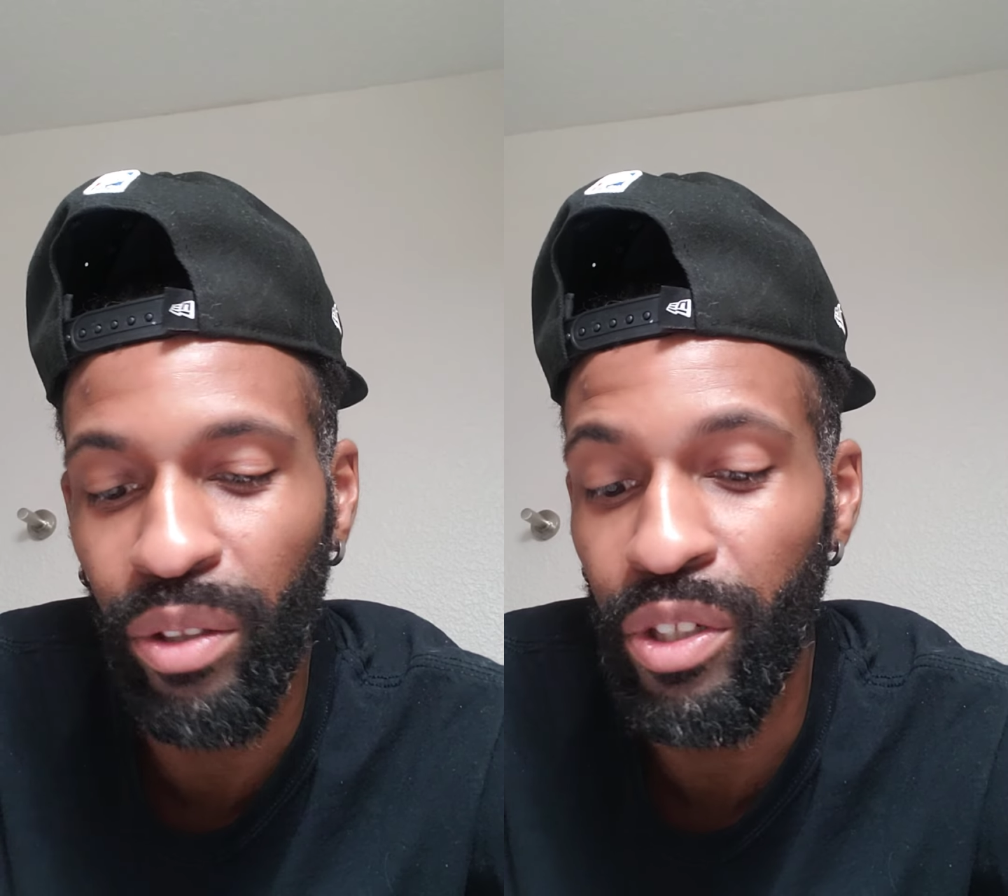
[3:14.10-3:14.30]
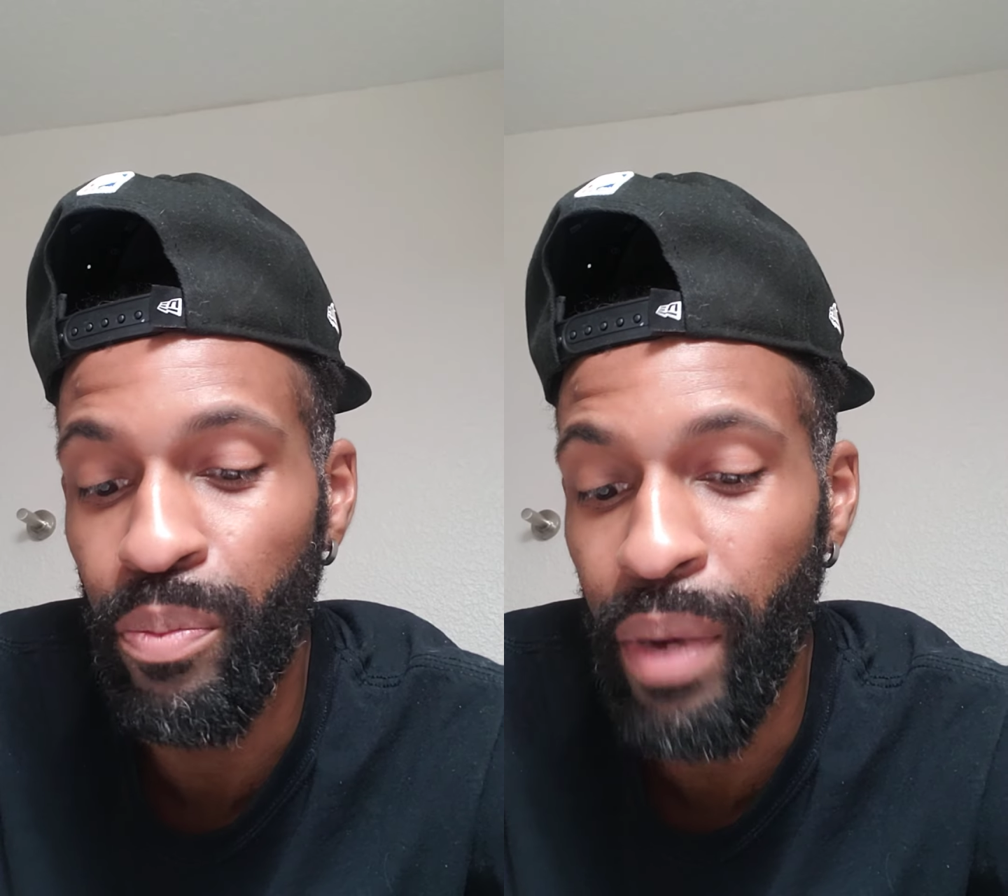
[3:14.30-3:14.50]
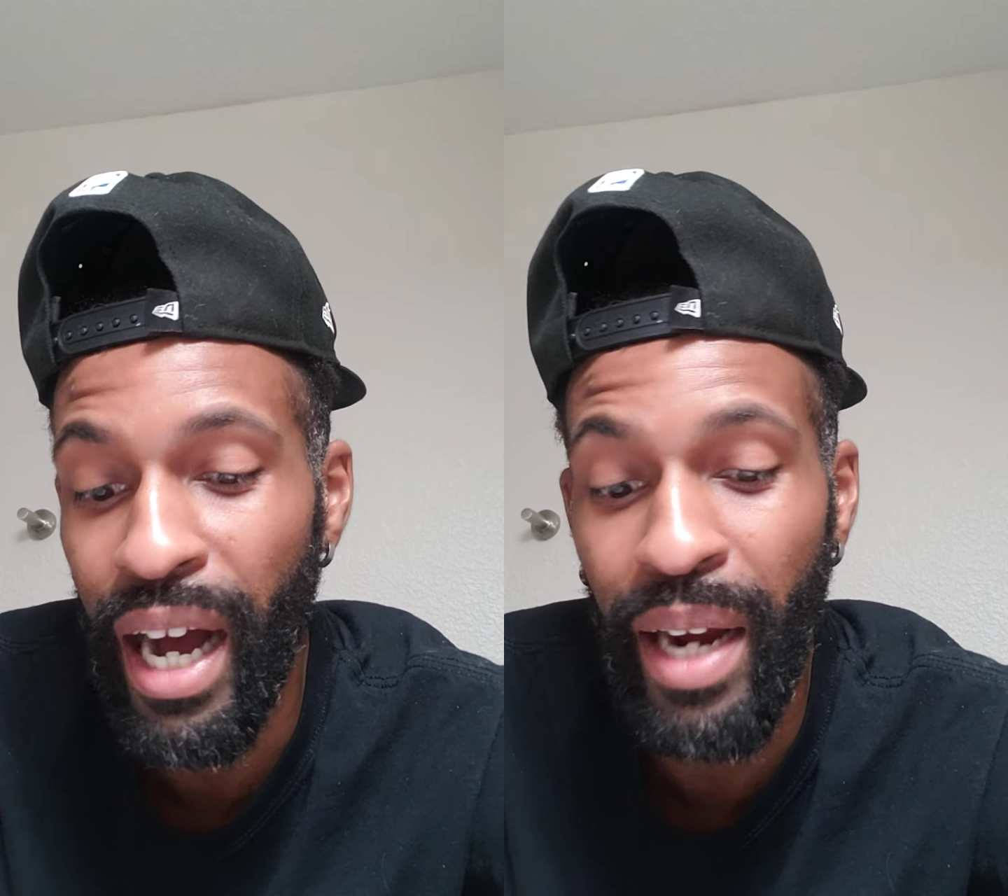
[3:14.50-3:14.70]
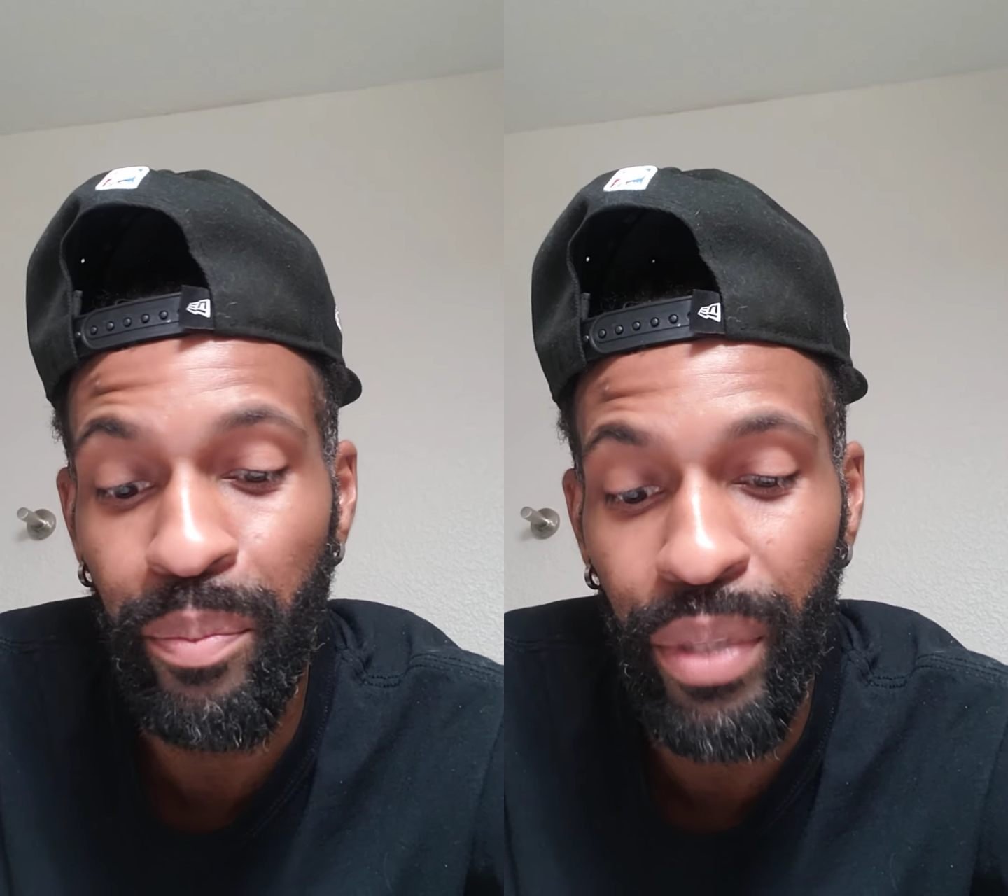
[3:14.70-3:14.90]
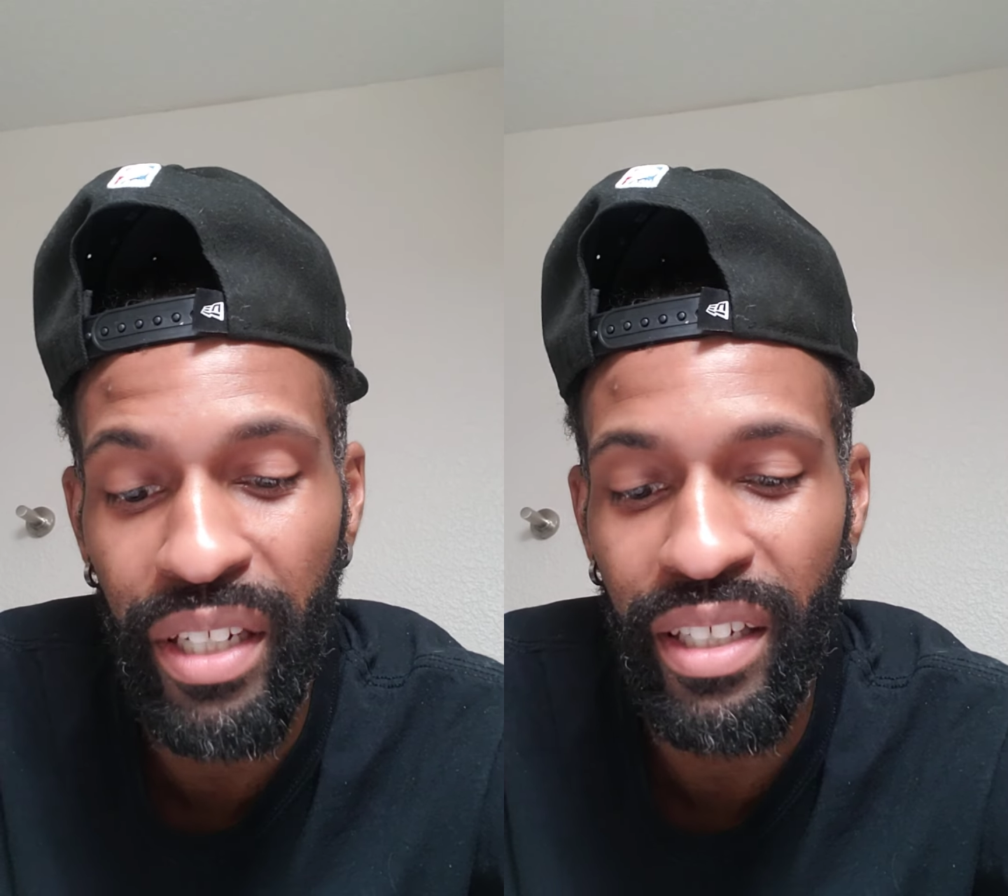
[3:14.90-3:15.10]
is
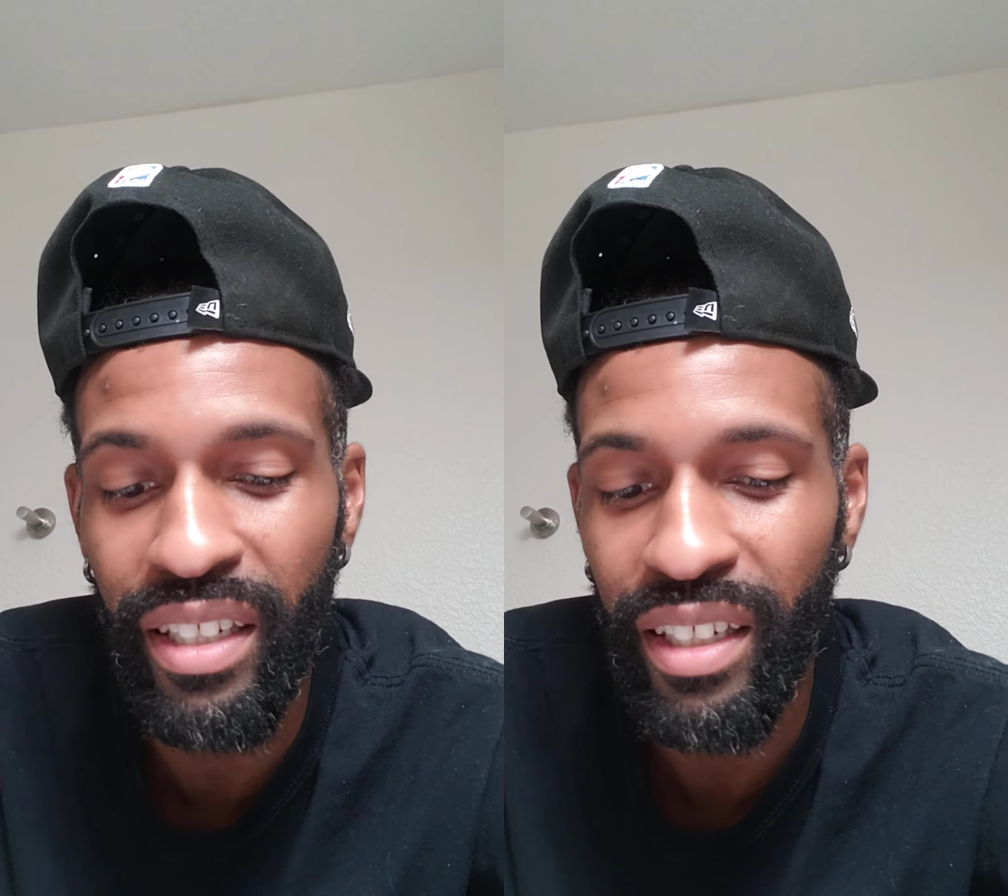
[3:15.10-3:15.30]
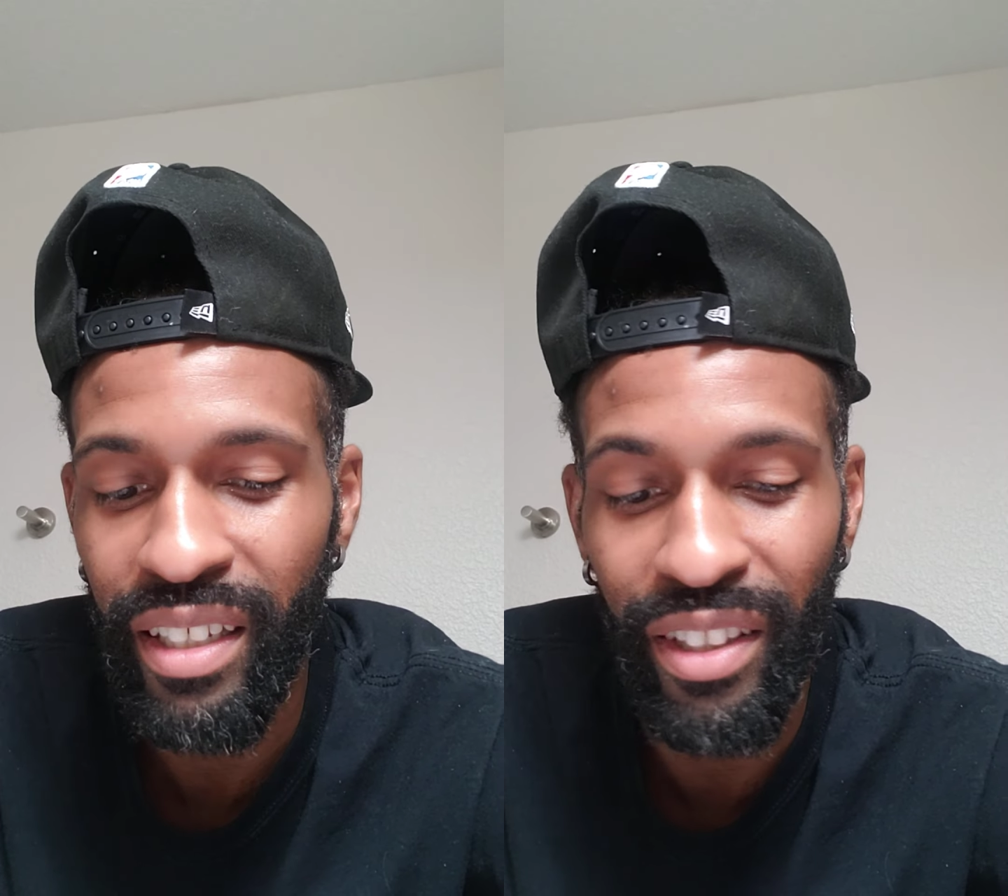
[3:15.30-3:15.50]
mind bending.